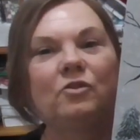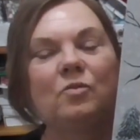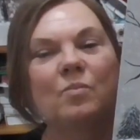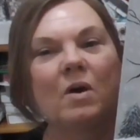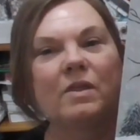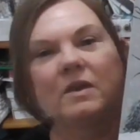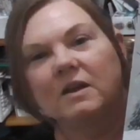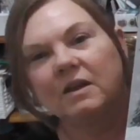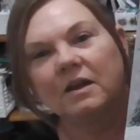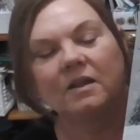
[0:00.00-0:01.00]
do my
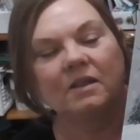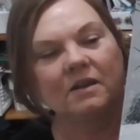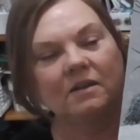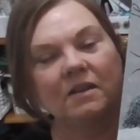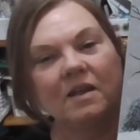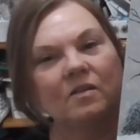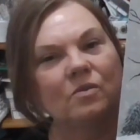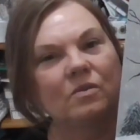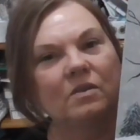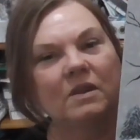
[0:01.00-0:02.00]
thing, and then that's a
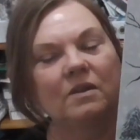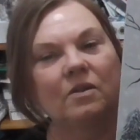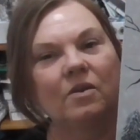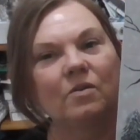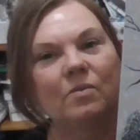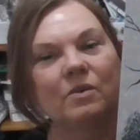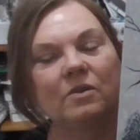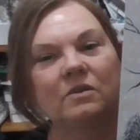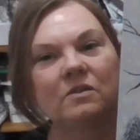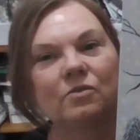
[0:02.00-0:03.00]
good thing though with
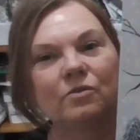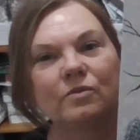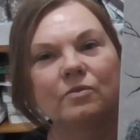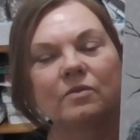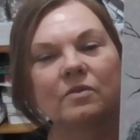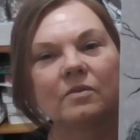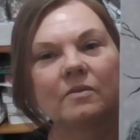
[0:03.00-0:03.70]
the tutorials.